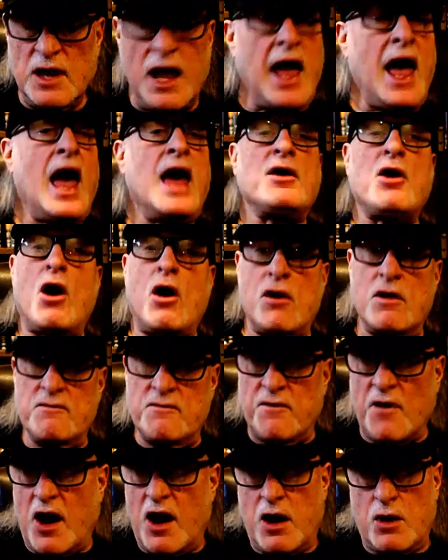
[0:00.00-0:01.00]
and our
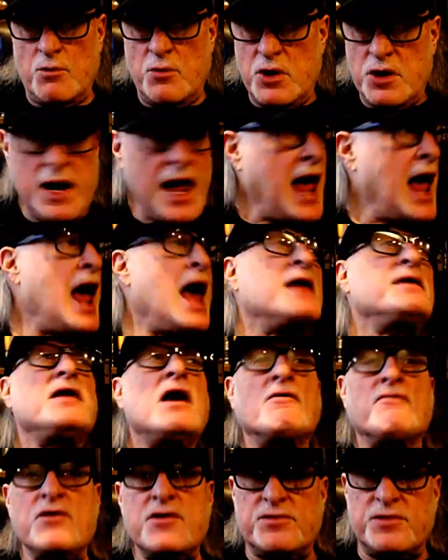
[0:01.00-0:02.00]
environment, and
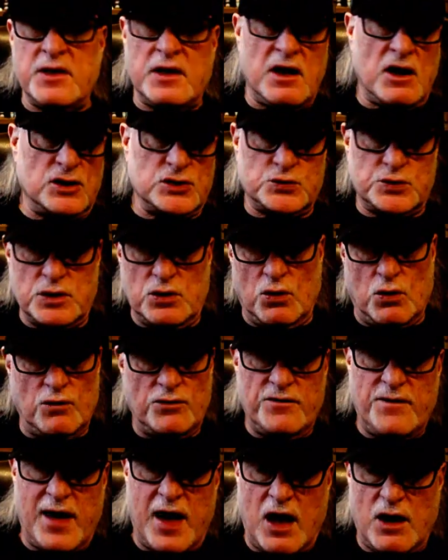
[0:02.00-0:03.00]
everything else we
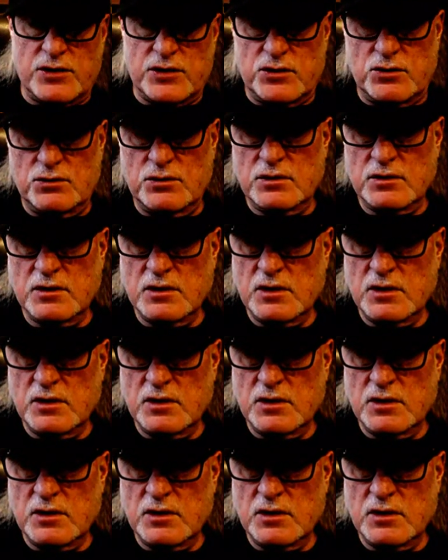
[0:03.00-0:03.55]
hold value.